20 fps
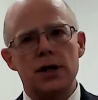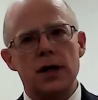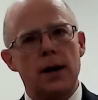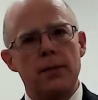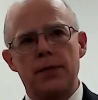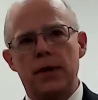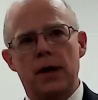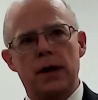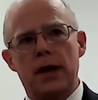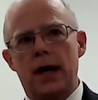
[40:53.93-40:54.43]

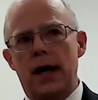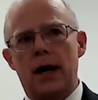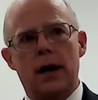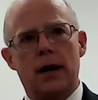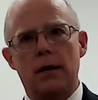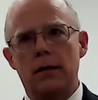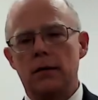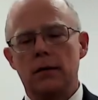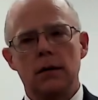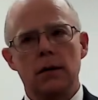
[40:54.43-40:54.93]
something
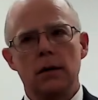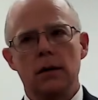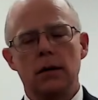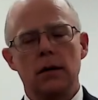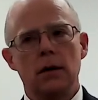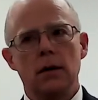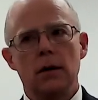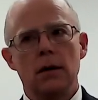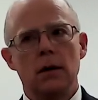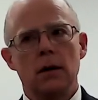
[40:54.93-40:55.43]
there.
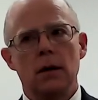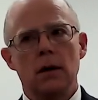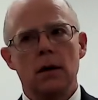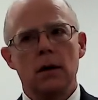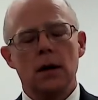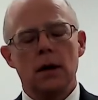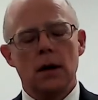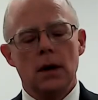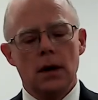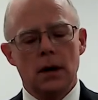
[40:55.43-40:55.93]

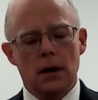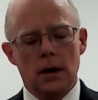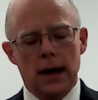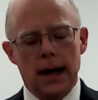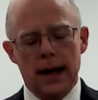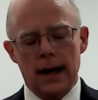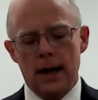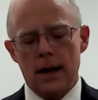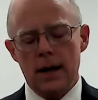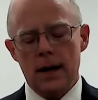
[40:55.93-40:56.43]

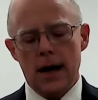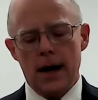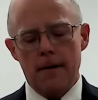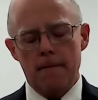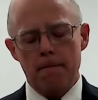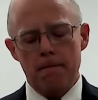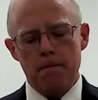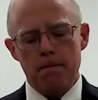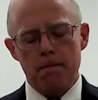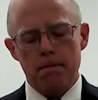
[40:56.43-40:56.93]
And
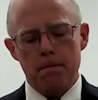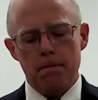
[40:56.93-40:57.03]
um